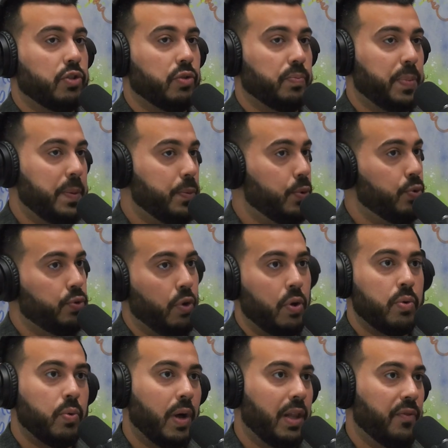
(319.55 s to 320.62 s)
So people who
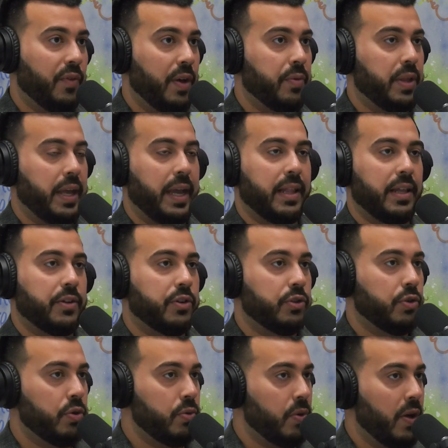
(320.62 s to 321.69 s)
don't qualify with an A lender,
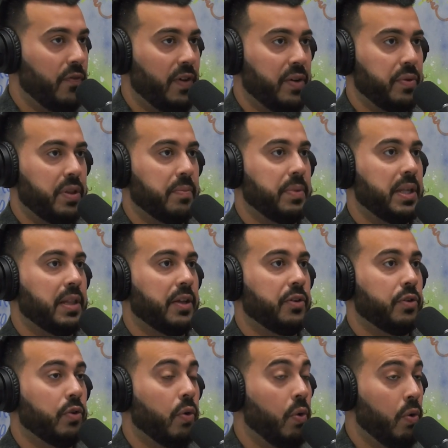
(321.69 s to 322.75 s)
don't qualify with a B
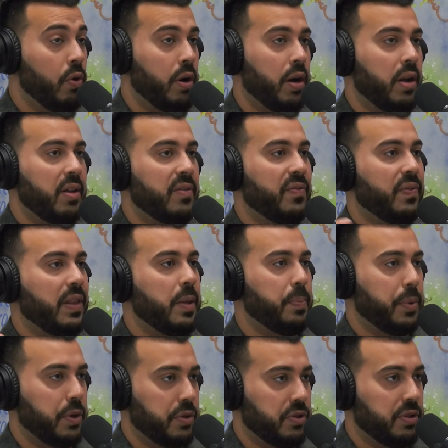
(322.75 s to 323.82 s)
lender, or
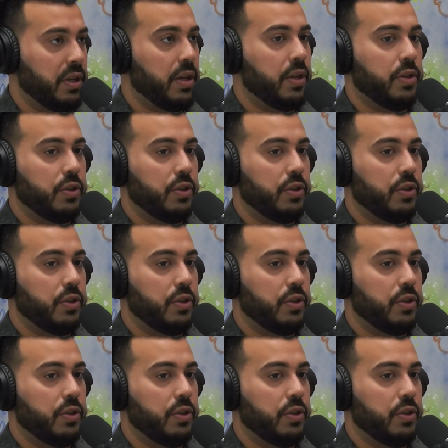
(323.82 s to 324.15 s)
flippers,